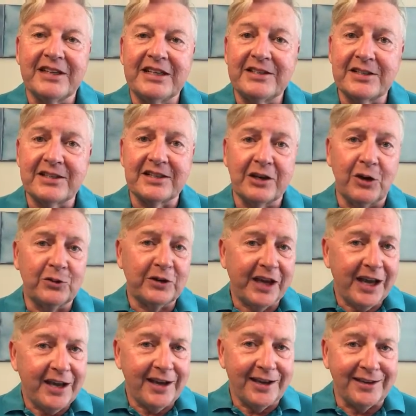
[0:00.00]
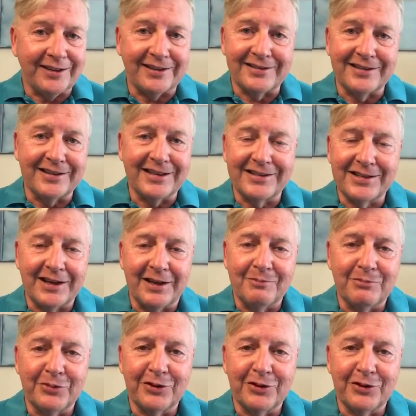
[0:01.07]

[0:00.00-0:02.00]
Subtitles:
is okay. I'm